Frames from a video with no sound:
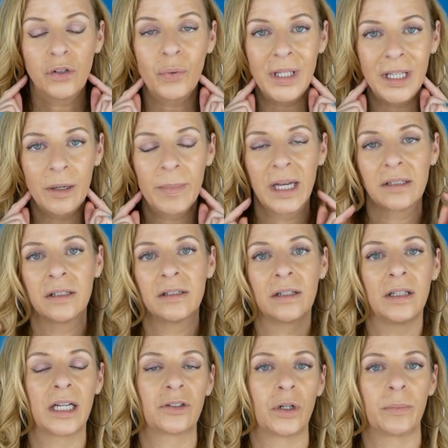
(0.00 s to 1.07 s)
EMS is
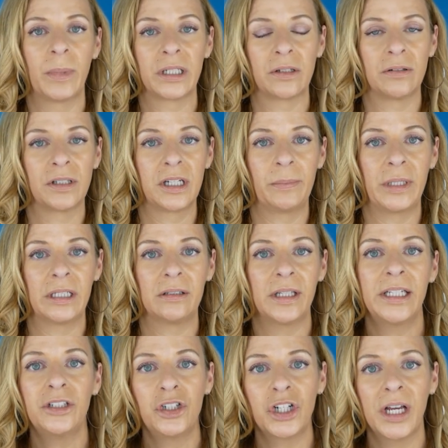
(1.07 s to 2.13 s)
electric muscle
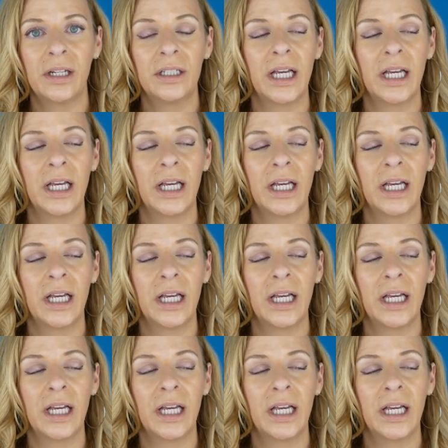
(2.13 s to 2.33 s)
stimulation.